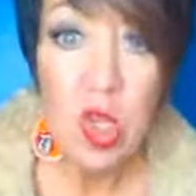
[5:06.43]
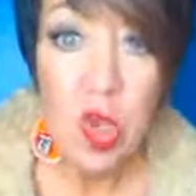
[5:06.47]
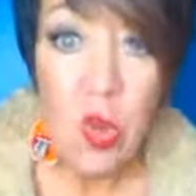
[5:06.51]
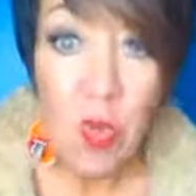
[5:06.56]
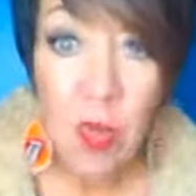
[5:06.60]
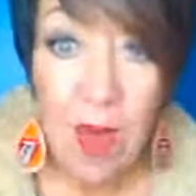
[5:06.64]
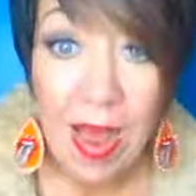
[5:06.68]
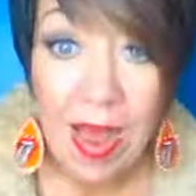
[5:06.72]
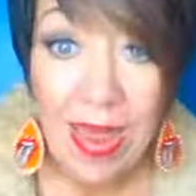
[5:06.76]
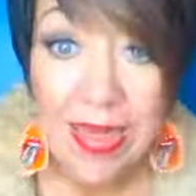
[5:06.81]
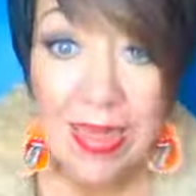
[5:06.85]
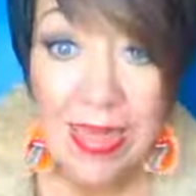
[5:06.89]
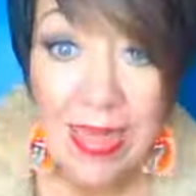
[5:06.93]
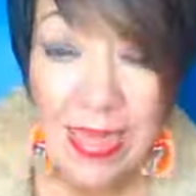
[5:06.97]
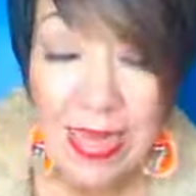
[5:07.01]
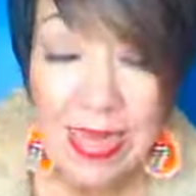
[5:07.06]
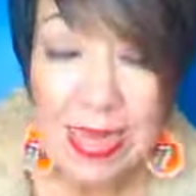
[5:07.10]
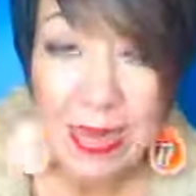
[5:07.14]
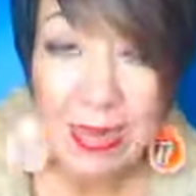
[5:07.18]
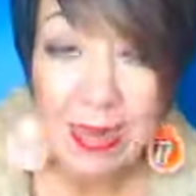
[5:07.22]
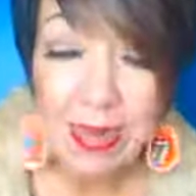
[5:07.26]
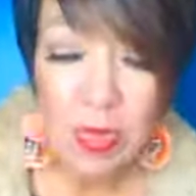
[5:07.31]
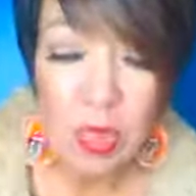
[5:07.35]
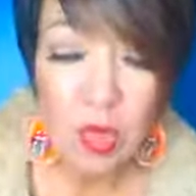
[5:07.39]

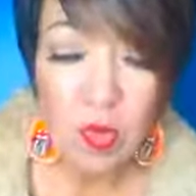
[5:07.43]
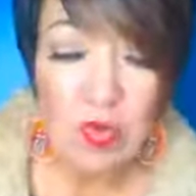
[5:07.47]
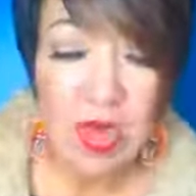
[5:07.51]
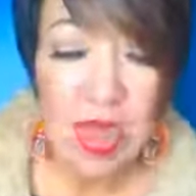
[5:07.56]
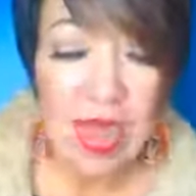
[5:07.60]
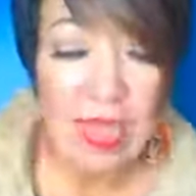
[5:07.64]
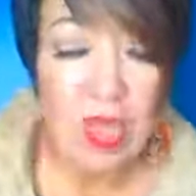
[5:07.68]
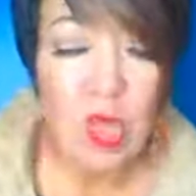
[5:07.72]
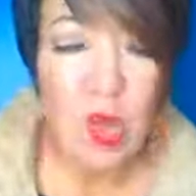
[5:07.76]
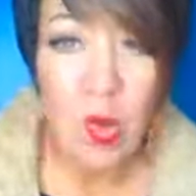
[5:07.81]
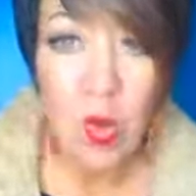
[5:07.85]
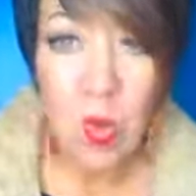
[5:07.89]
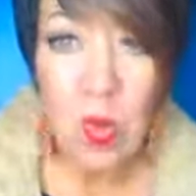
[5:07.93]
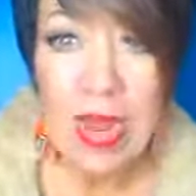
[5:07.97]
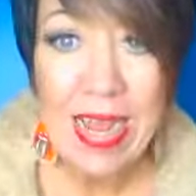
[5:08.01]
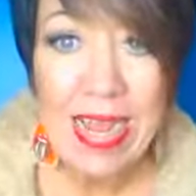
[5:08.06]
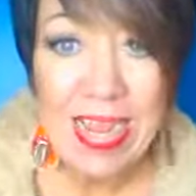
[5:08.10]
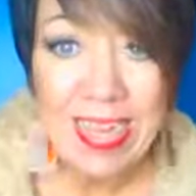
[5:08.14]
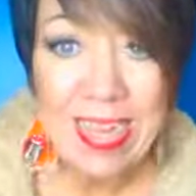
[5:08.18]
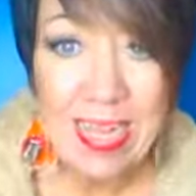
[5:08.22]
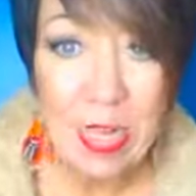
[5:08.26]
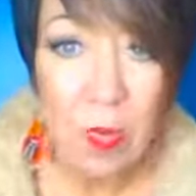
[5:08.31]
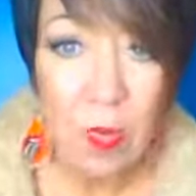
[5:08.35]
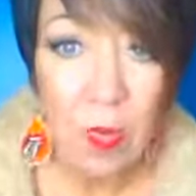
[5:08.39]
Directly. You guys,
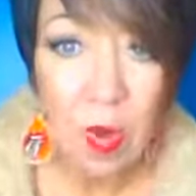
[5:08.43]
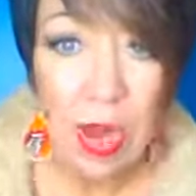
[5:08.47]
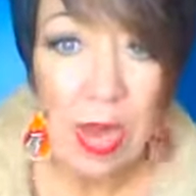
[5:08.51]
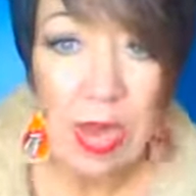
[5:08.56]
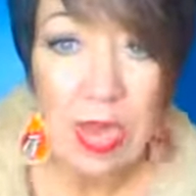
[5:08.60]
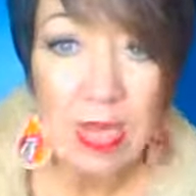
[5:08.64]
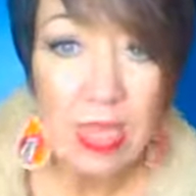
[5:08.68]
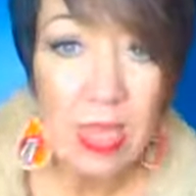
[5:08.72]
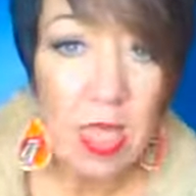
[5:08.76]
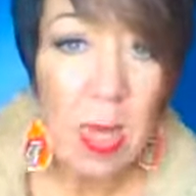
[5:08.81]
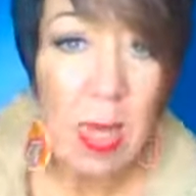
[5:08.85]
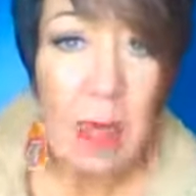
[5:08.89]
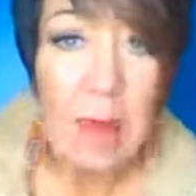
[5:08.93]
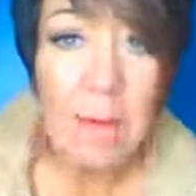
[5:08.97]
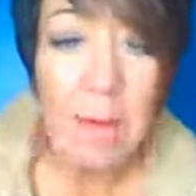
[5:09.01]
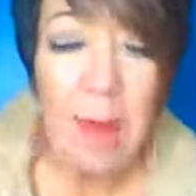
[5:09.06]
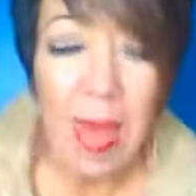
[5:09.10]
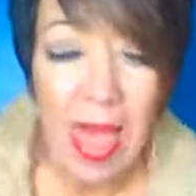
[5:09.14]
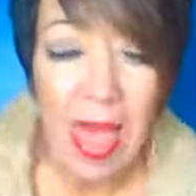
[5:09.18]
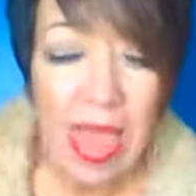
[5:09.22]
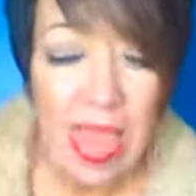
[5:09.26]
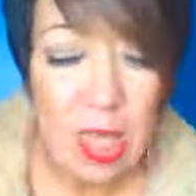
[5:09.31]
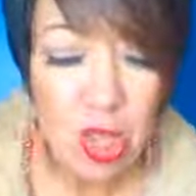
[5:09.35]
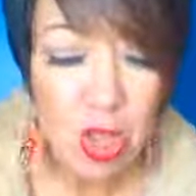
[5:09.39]
crazy, right?
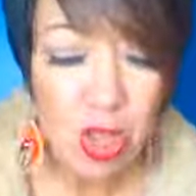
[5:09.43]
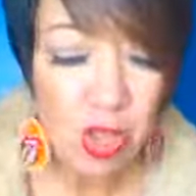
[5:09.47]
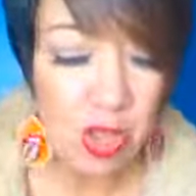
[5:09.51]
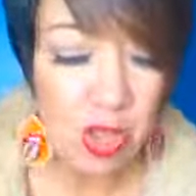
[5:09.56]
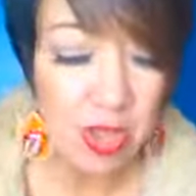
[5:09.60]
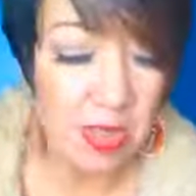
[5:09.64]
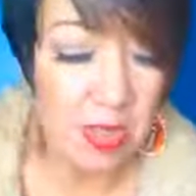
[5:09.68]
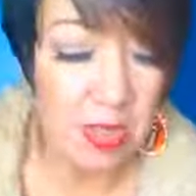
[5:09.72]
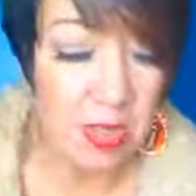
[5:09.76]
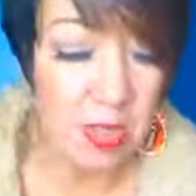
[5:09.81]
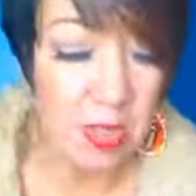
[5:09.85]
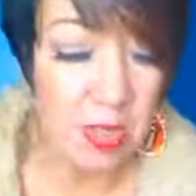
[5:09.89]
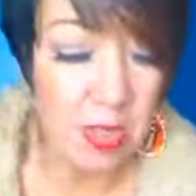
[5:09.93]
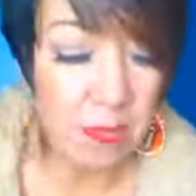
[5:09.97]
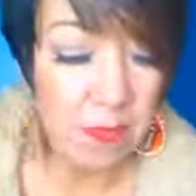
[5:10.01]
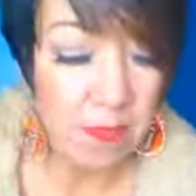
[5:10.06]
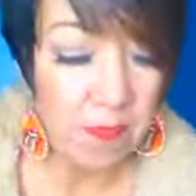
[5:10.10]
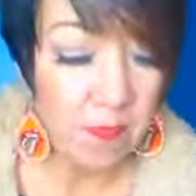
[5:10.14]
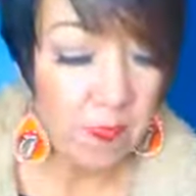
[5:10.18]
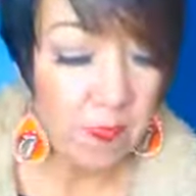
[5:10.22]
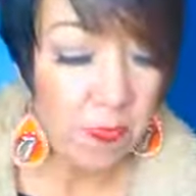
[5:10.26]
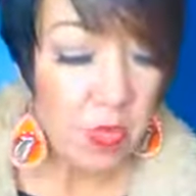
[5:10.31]
Patience.